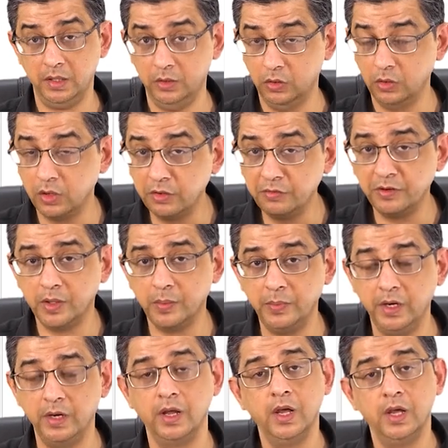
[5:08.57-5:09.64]
And God
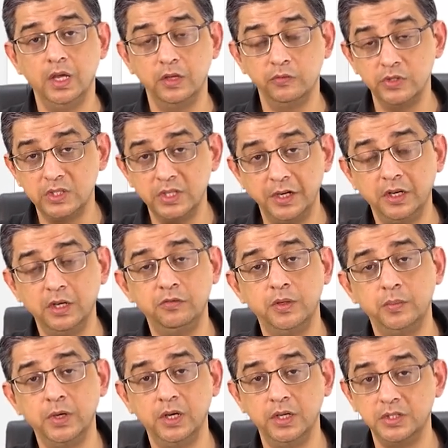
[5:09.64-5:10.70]
forbid, if this atrial
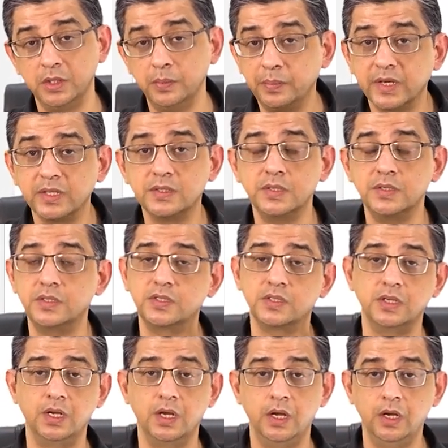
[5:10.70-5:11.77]
fibrillation
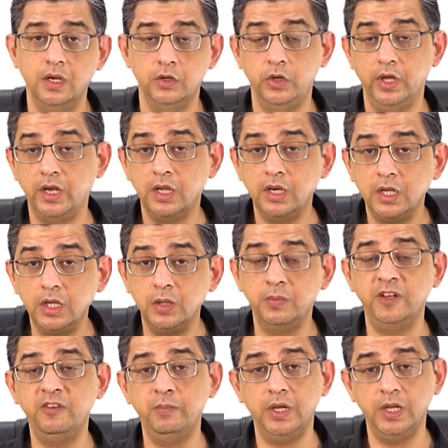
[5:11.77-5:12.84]
persists, there can
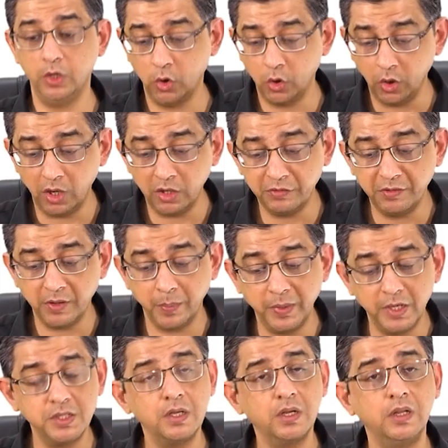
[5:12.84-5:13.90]
even be clot
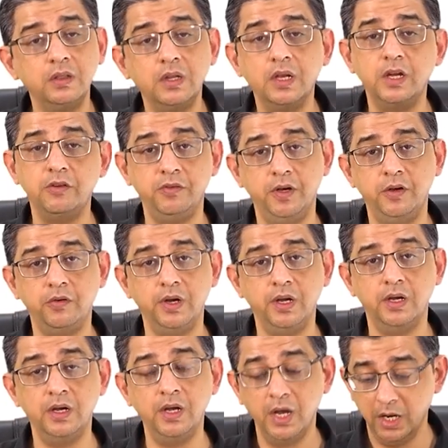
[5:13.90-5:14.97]
formation in the left
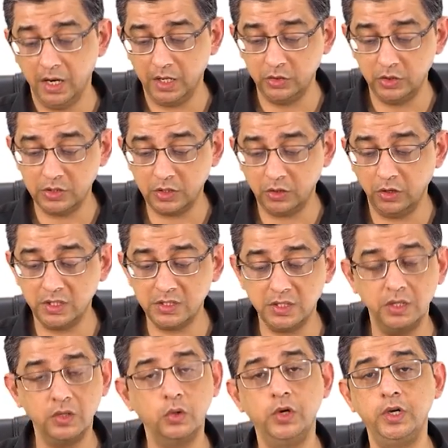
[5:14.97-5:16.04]
atria, and these clots
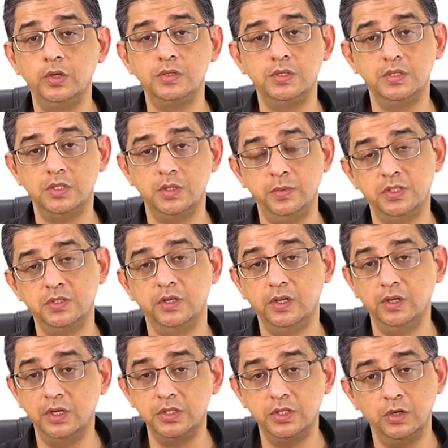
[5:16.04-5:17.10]
can go into systemic
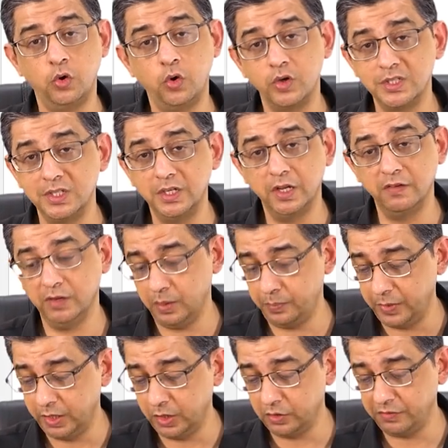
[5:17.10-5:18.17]
circulation, causing
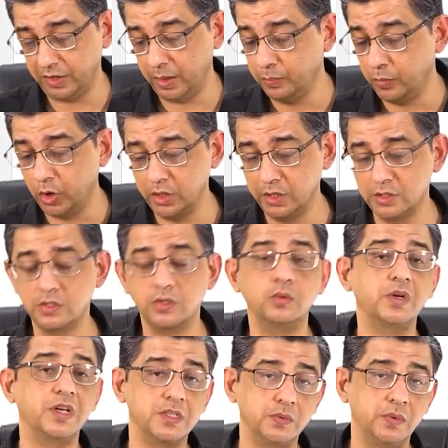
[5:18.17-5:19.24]
development of embolic
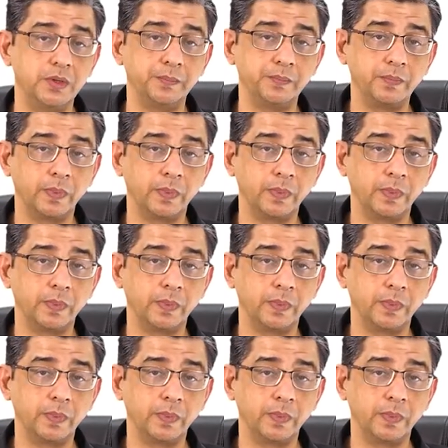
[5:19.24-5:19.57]
stroke as well.